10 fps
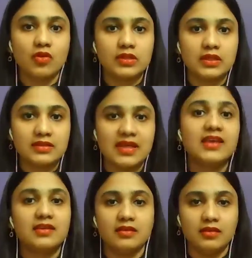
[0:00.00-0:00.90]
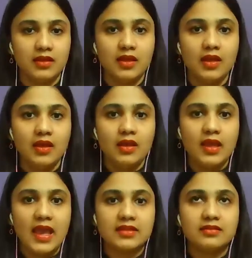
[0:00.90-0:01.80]
based on their psyche,
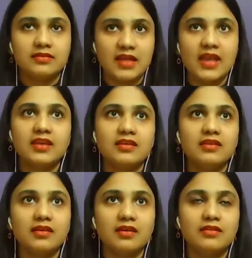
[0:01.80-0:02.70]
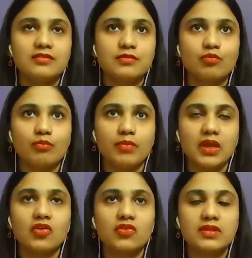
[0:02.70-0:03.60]
and the psyche is
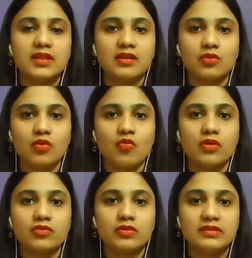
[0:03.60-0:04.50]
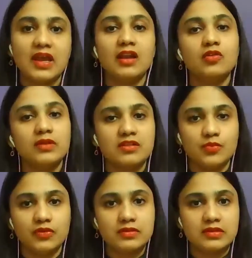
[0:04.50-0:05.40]
bigger than what your childhood
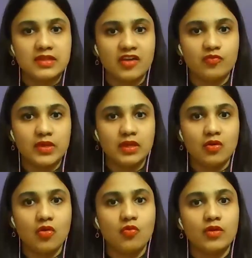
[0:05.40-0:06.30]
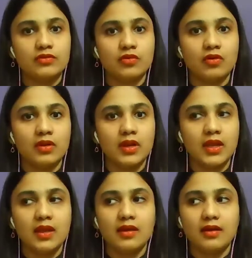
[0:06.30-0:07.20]
experiences have been, or what your